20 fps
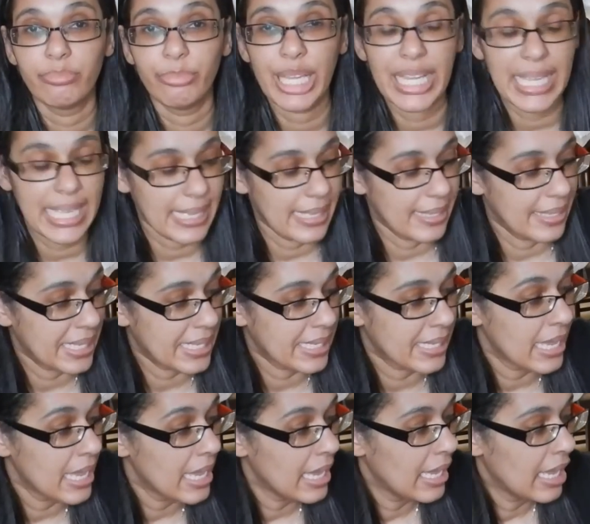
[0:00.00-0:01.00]

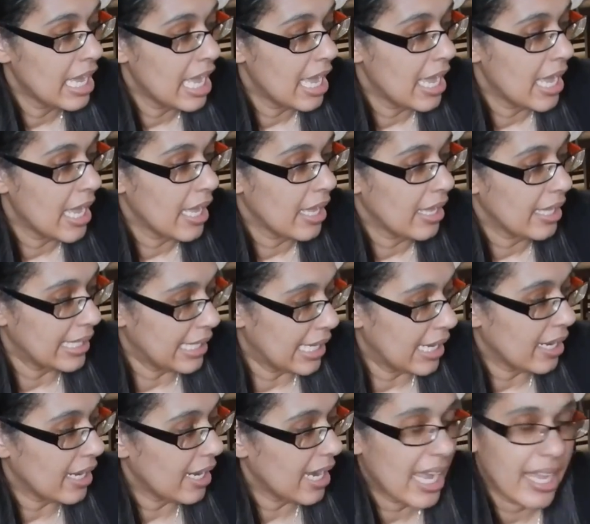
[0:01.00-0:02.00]
piece.
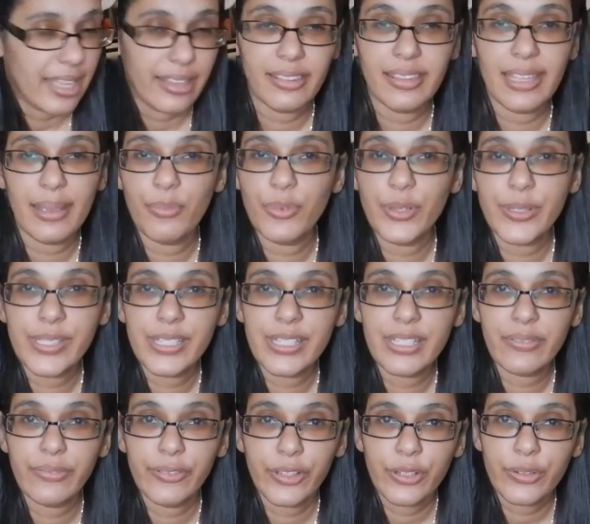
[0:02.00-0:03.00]
That wasn't
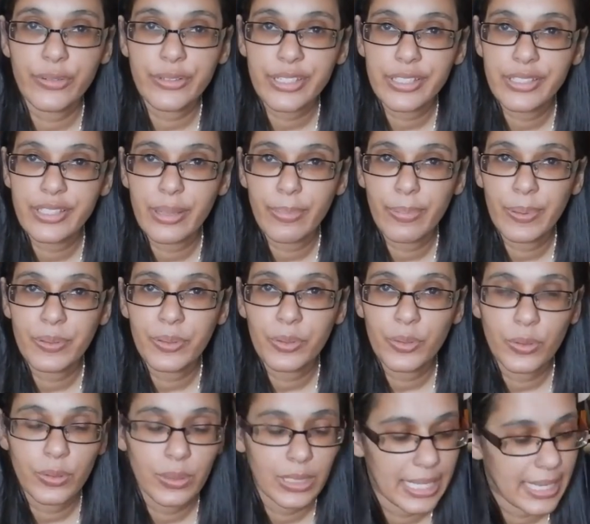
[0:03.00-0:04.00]
difficult to zip at
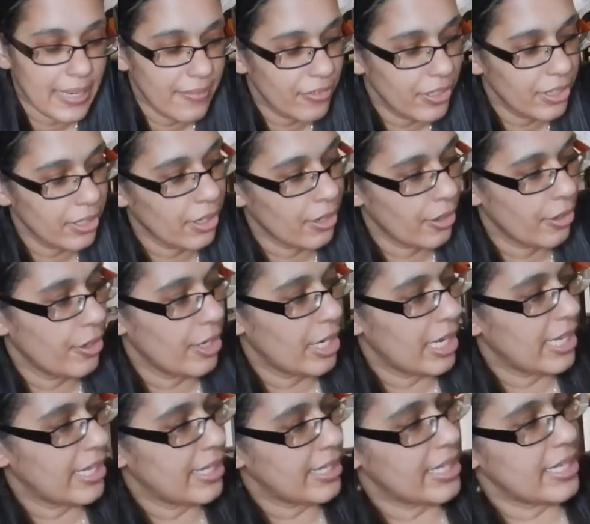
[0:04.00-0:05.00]
all, even though
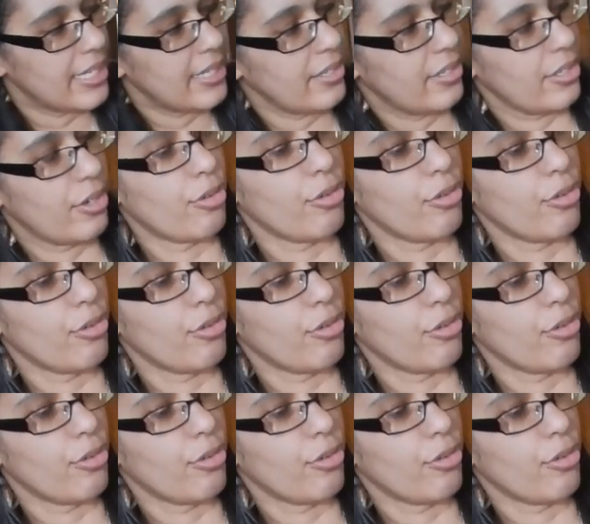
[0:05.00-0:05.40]
it is